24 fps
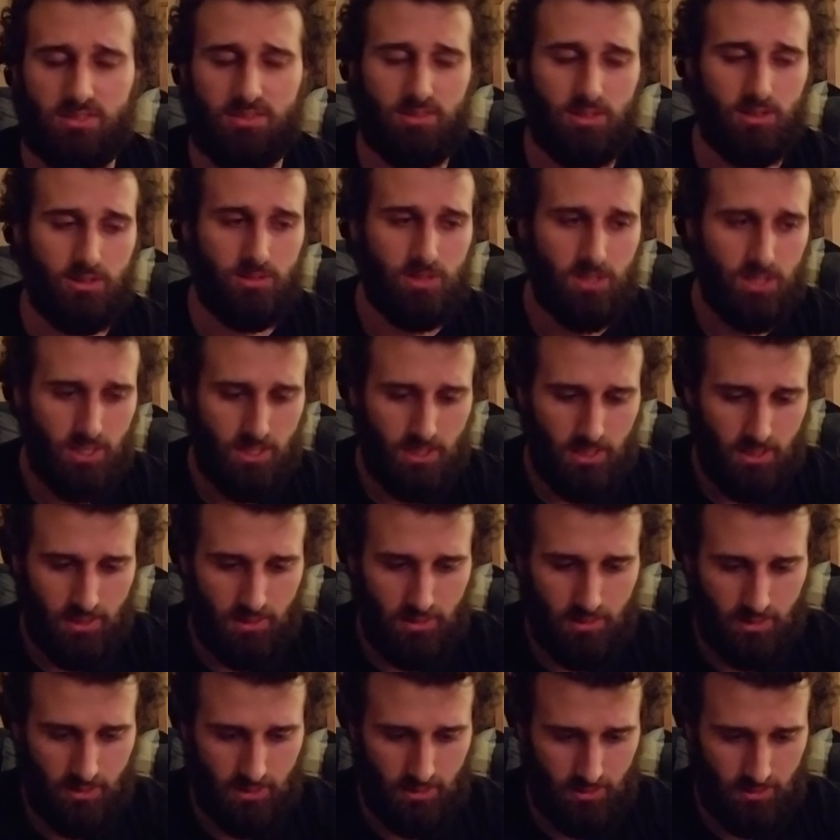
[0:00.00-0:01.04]
So
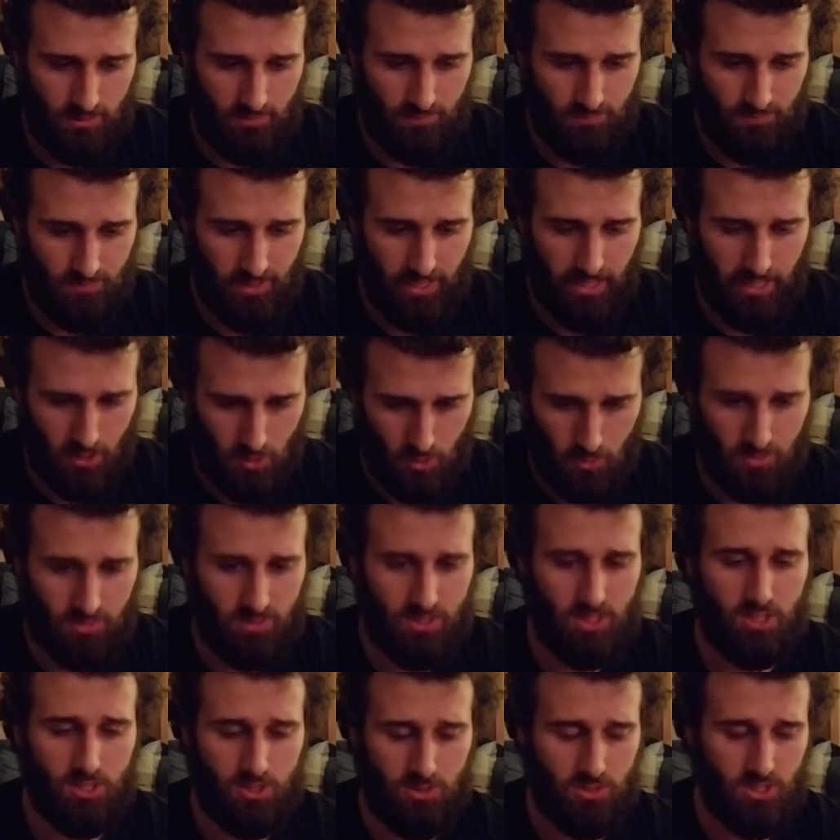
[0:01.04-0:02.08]
the actual
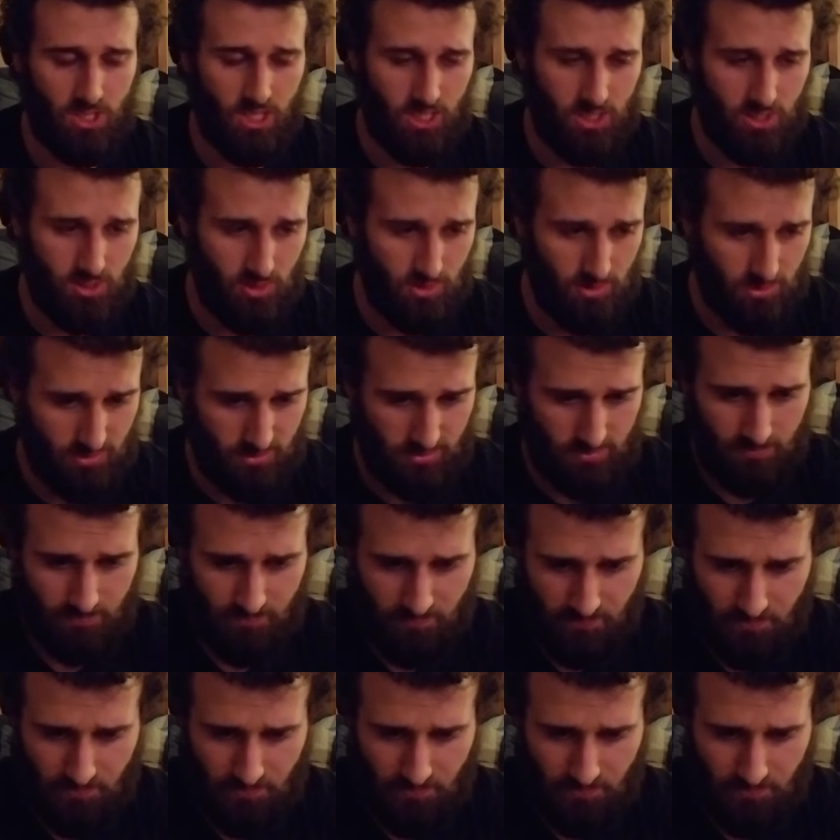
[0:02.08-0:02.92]
tissue changes,